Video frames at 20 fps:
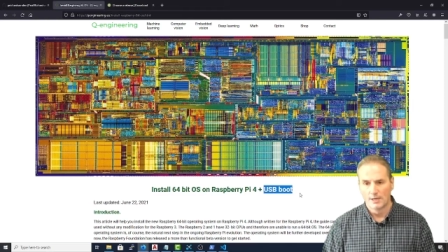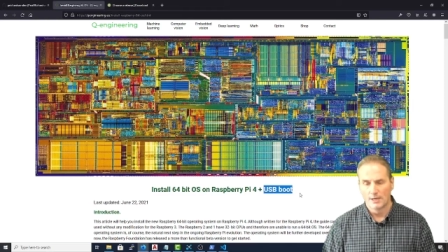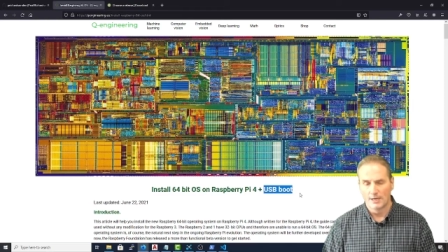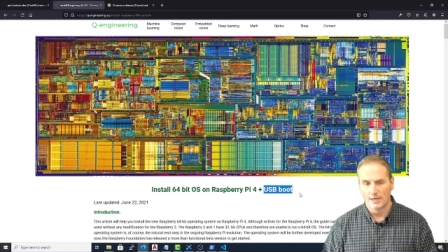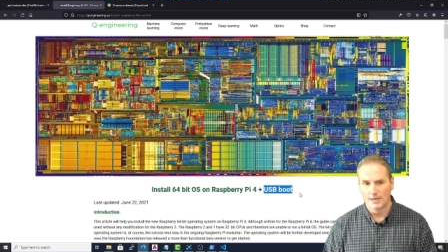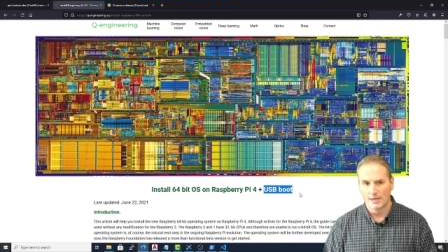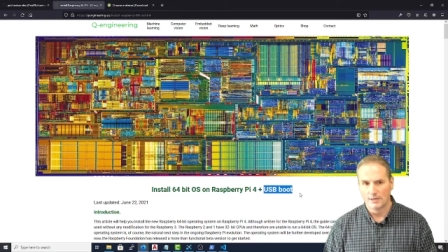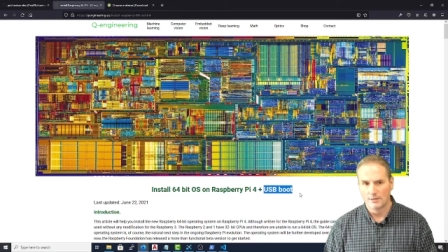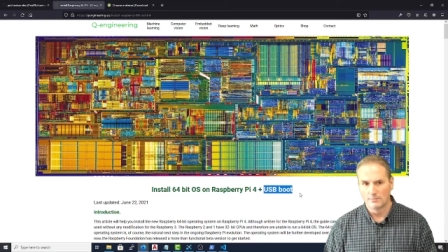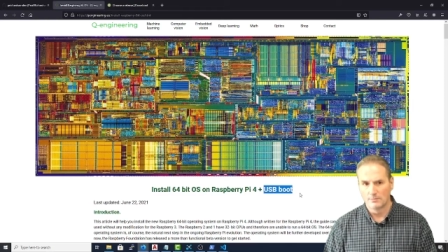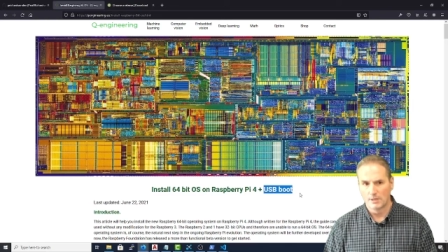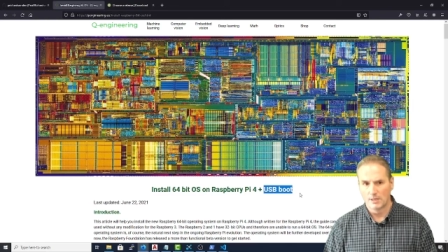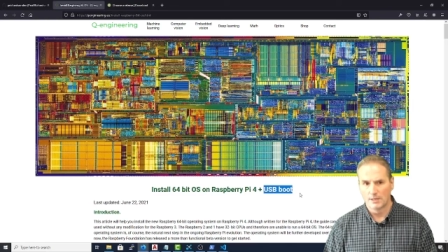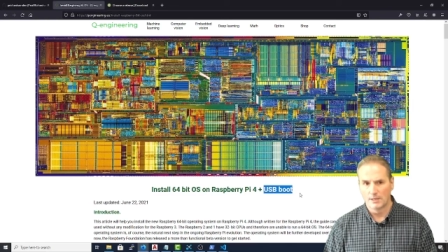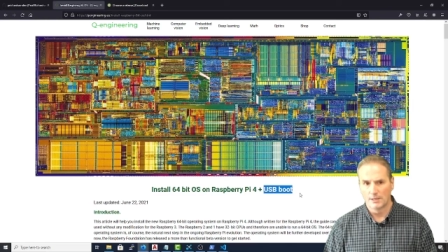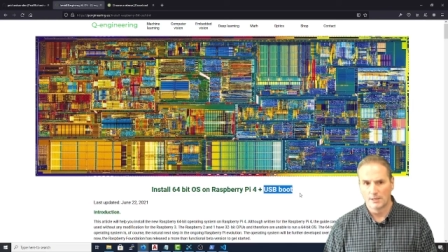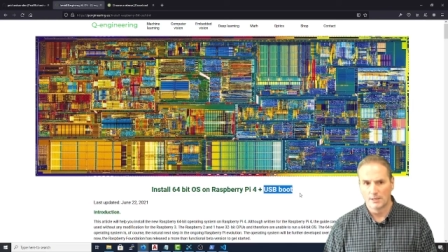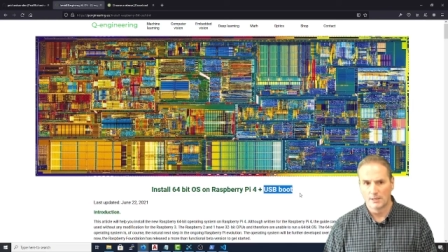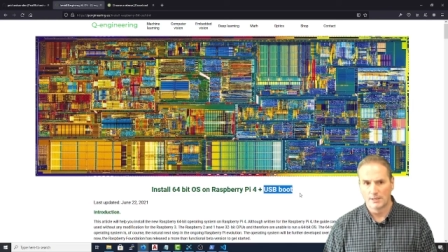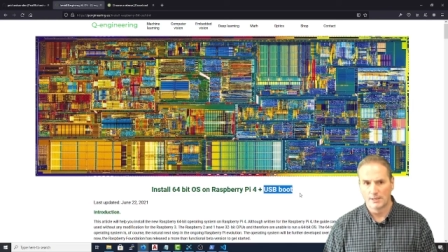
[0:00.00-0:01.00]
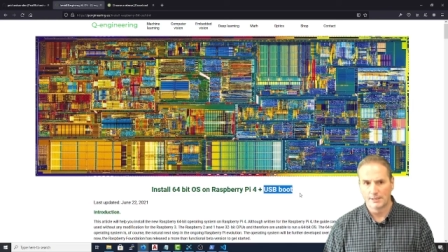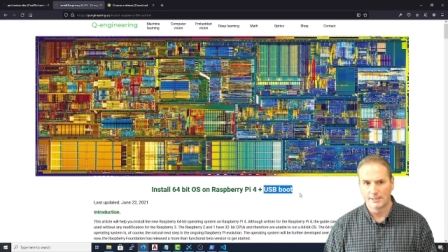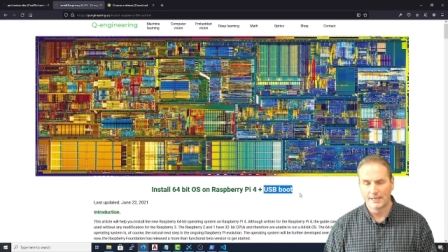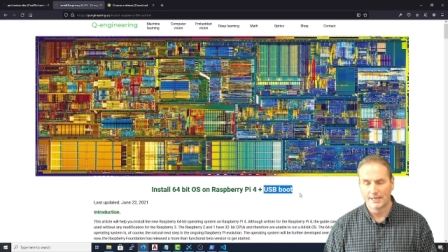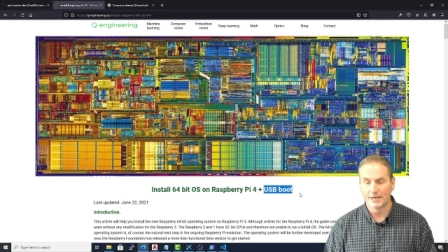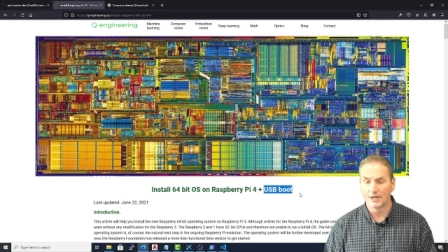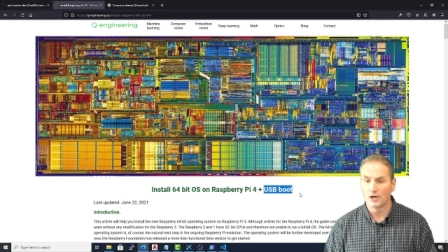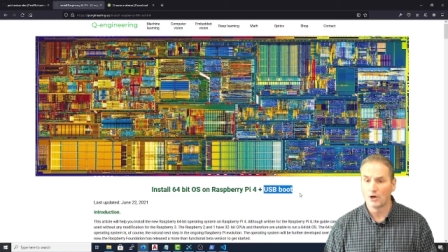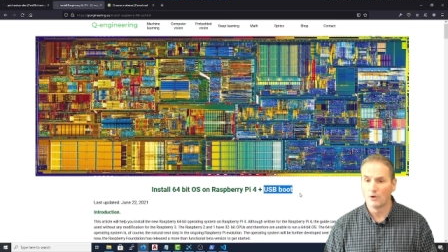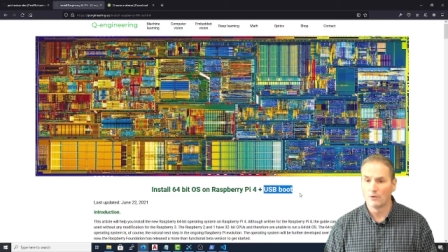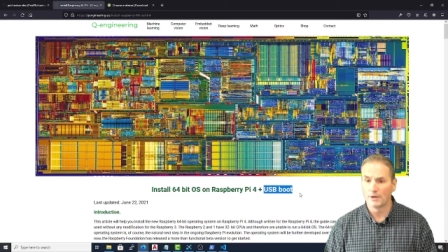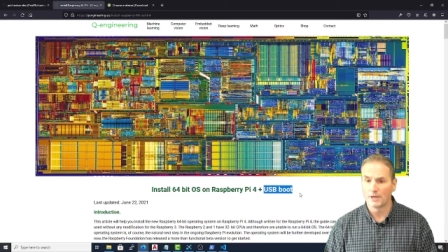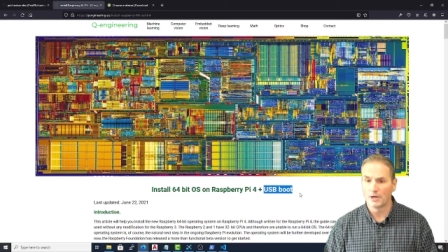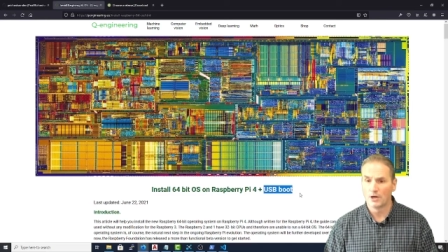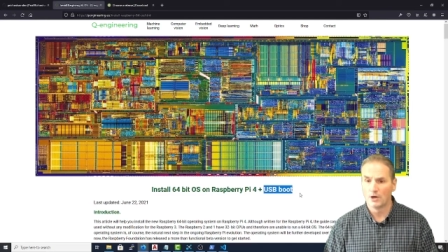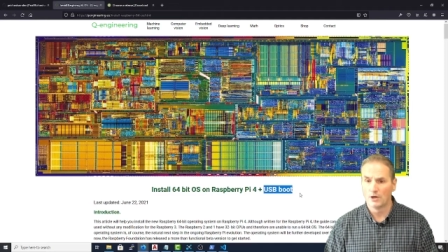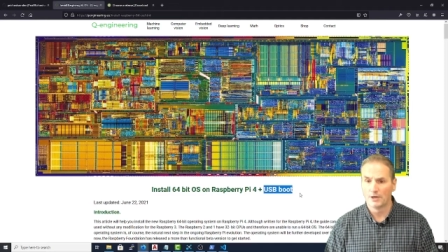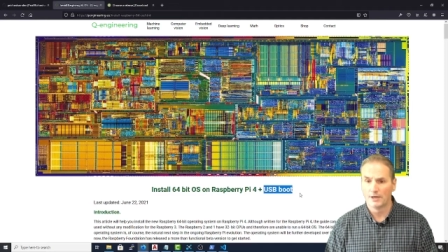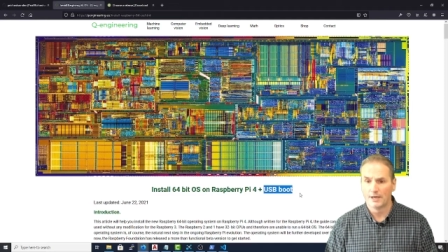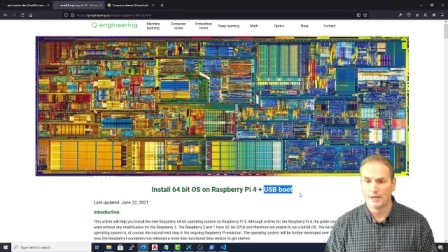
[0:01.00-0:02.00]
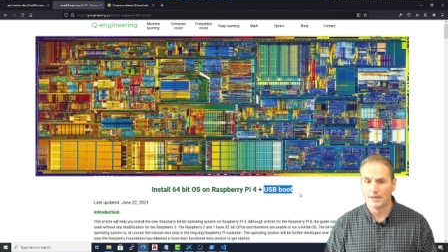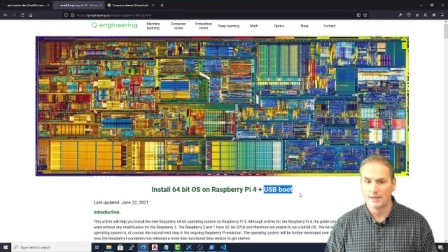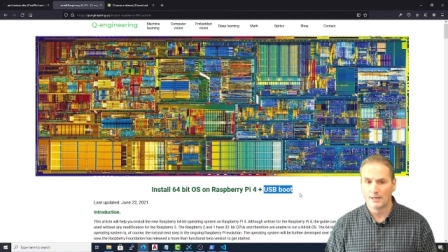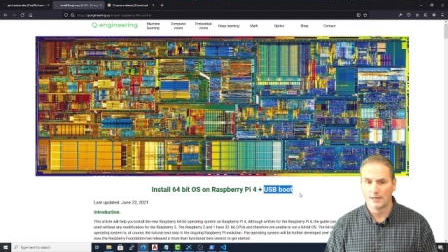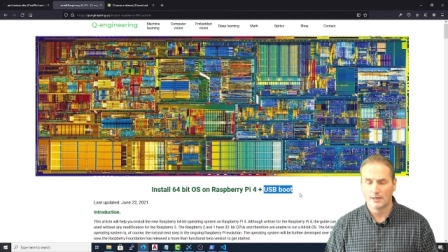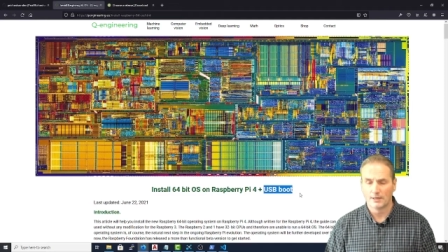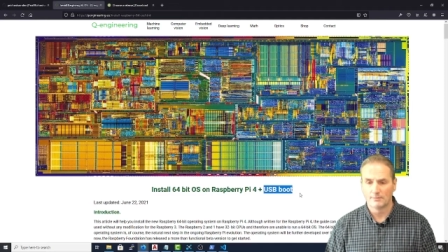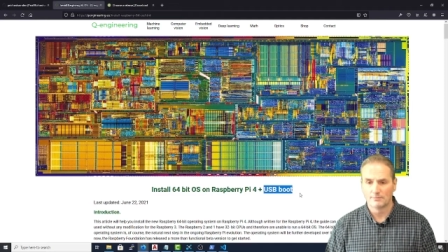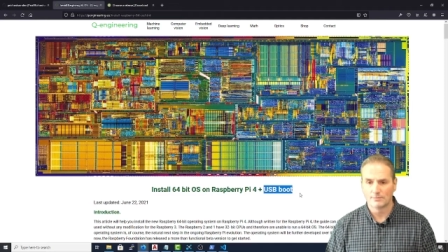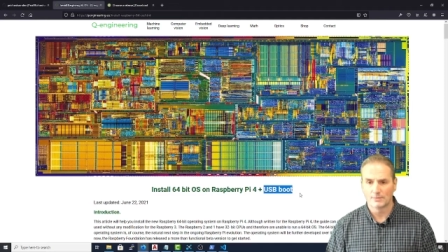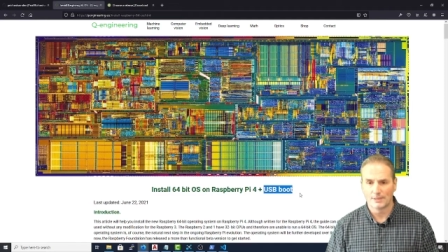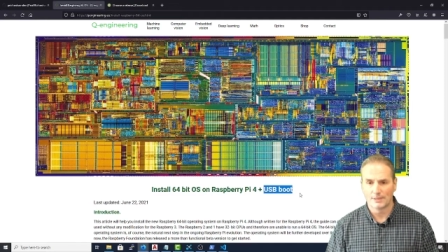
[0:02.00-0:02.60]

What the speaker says: get it going on a